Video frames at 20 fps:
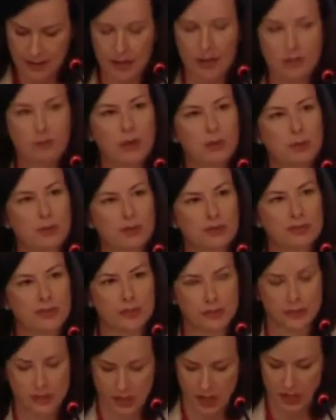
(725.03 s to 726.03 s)
and mobile
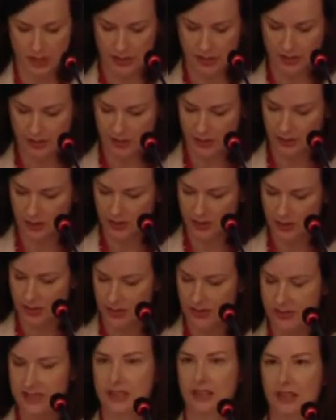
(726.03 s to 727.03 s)
phone charging
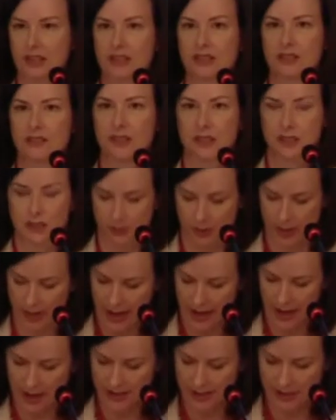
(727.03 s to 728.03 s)
solutions to individual
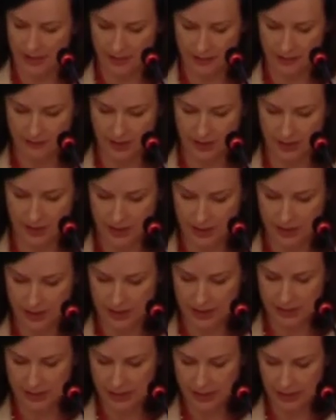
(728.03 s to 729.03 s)
houses and
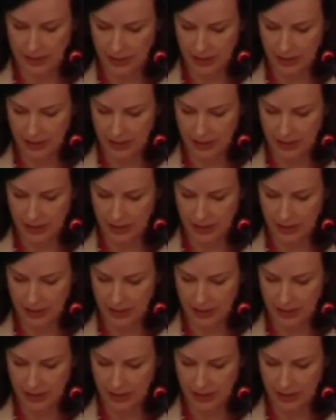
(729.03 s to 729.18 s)
villages